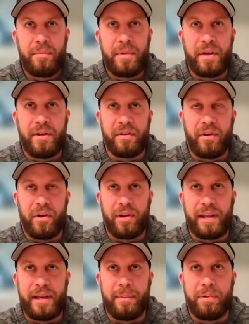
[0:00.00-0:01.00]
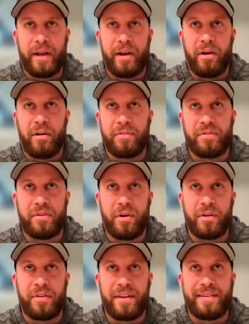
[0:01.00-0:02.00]
because our league playoffs
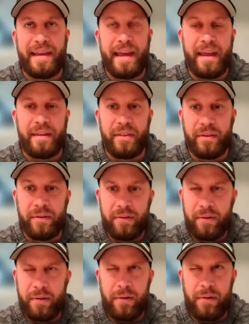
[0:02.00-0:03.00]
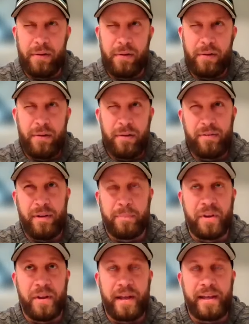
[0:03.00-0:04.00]
start the 10th,
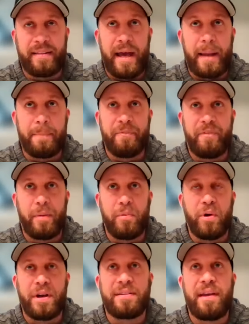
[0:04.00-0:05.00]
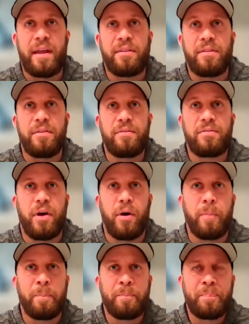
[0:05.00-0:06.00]
something like that, February 10th.
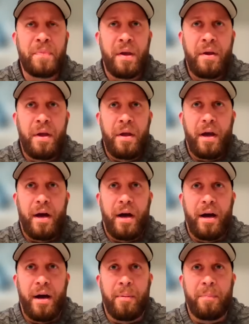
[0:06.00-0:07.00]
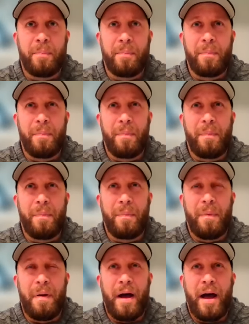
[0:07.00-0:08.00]
So I
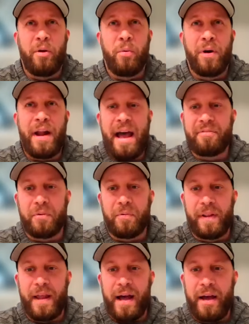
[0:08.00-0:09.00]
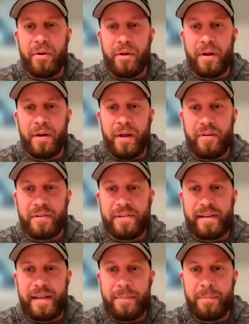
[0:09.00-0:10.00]
don't want to have to rely on another
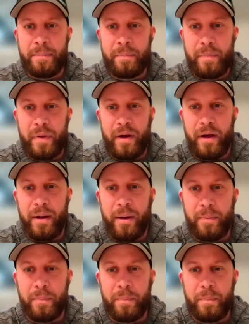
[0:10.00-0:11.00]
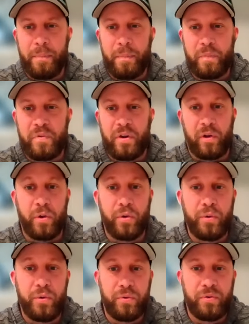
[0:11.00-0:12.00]
team to
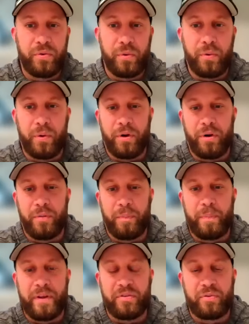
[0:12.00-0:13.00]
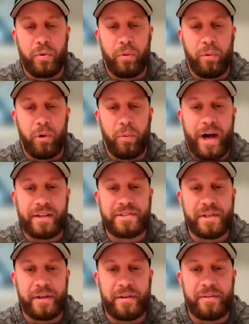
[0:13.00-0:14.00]
lose or be scoreboard
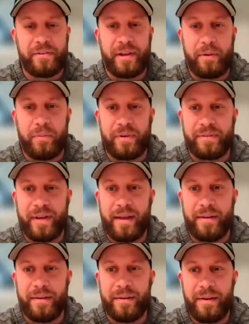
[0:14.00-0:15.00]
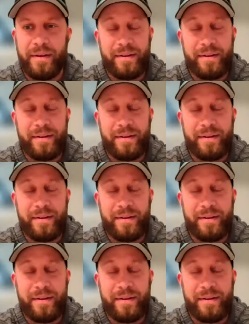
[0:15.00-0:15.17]
watching, because like we said,